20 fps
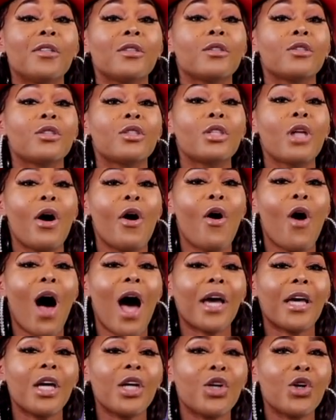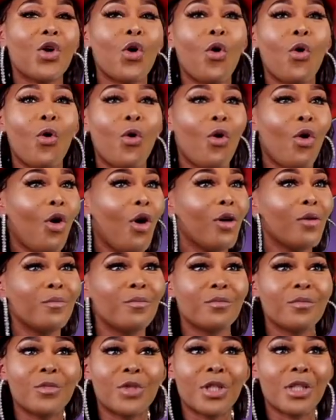So I get a call,
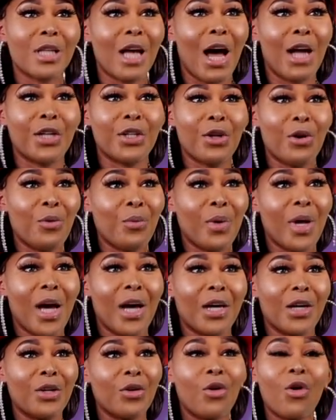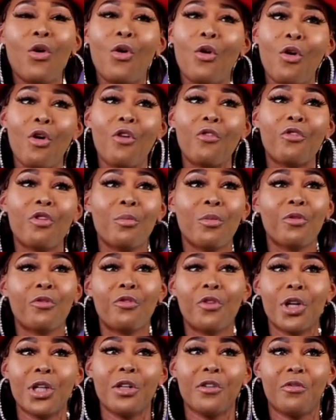just out of nowhere, I get a call from a
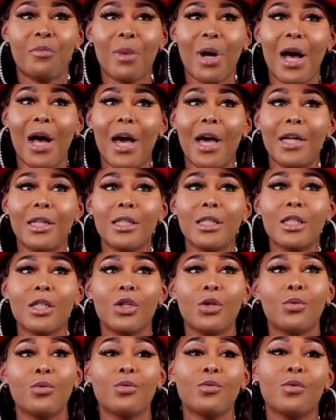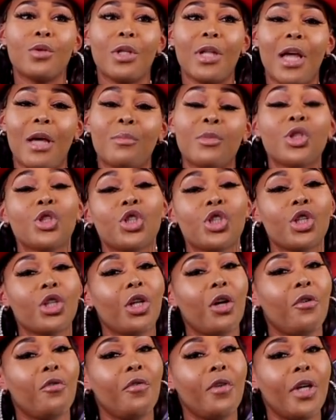friend of mine, whose name is
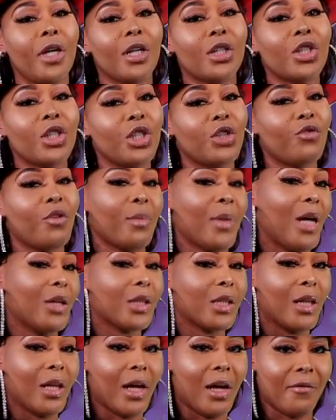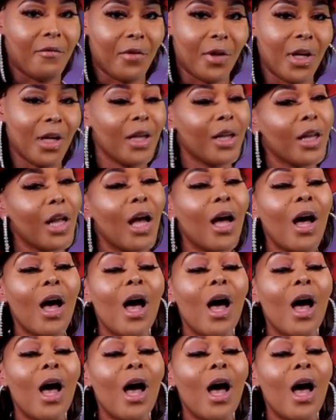Genovia, she's from the house of Lanvin.